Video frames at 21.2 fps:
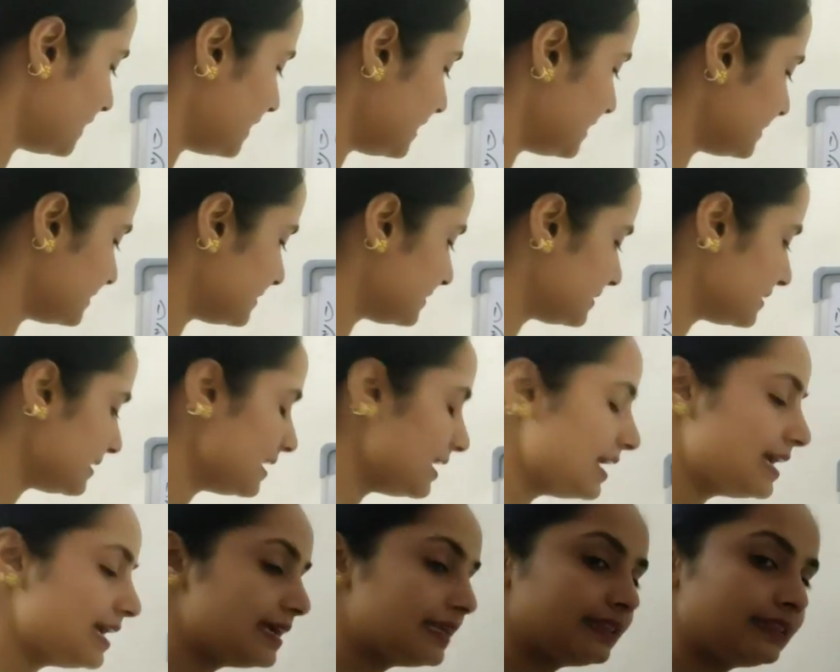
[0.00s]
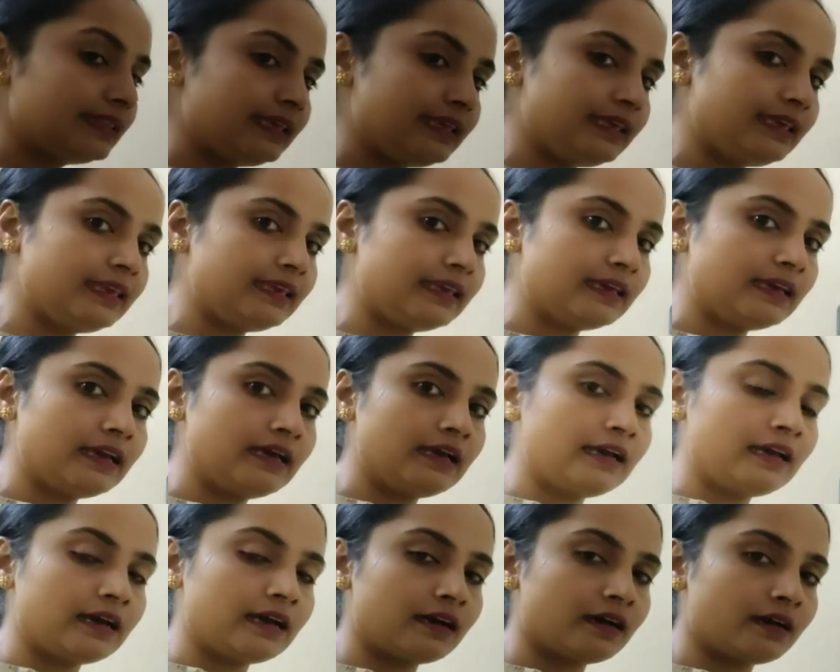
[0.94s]
is the
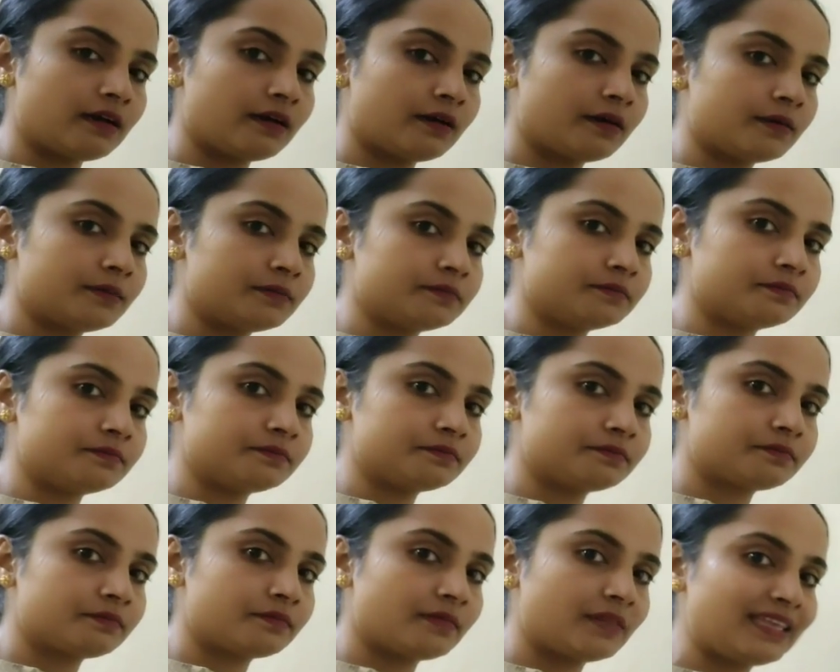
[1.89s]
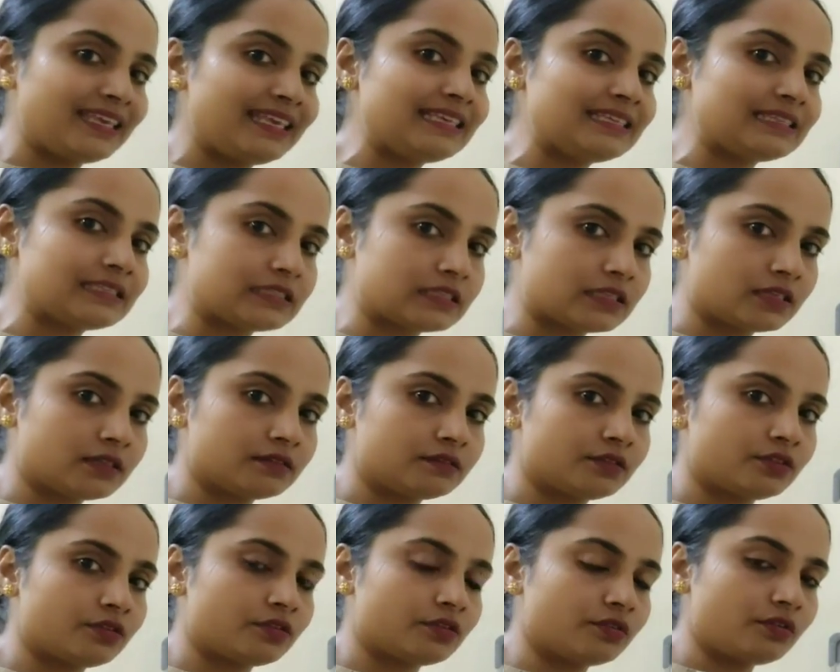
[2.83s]
ease,
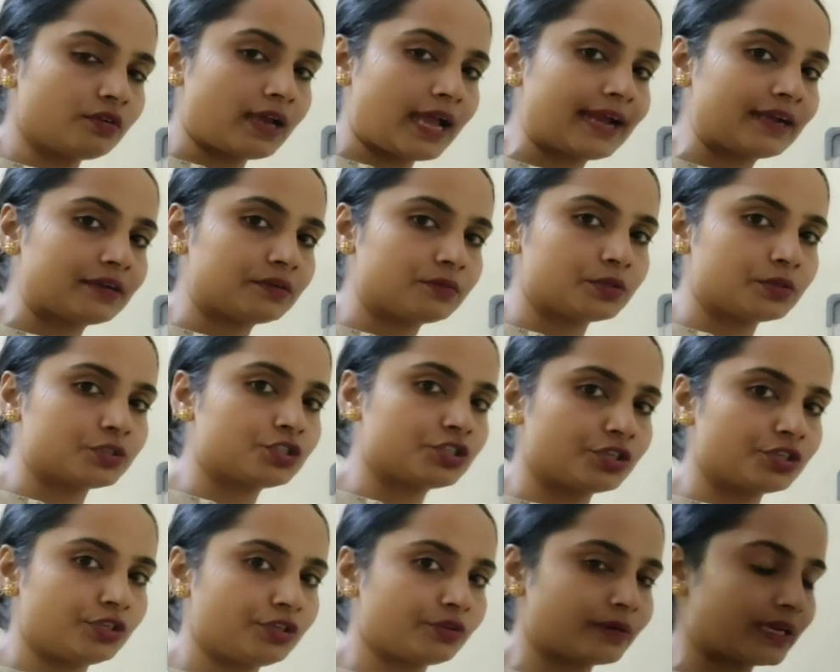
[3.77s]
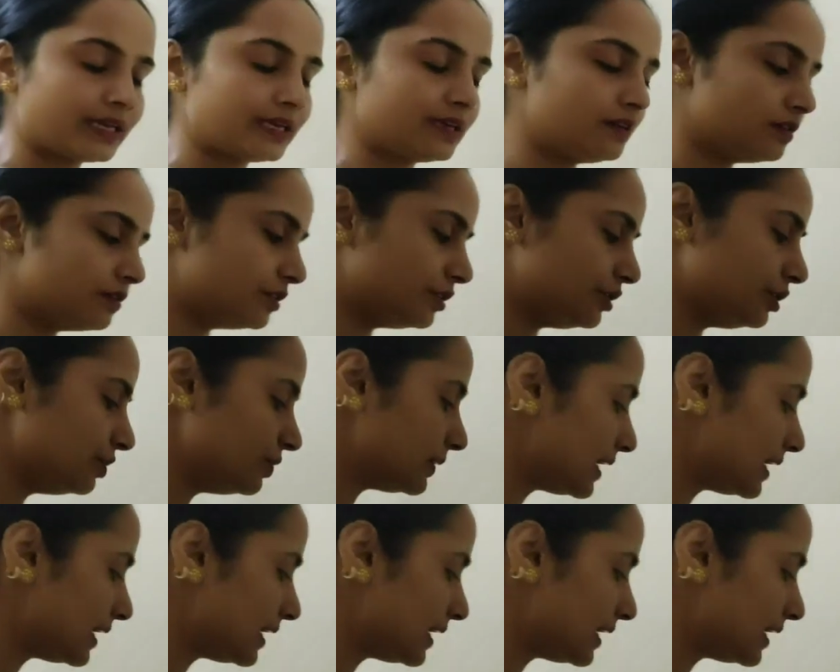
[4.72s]
at which you can learn. You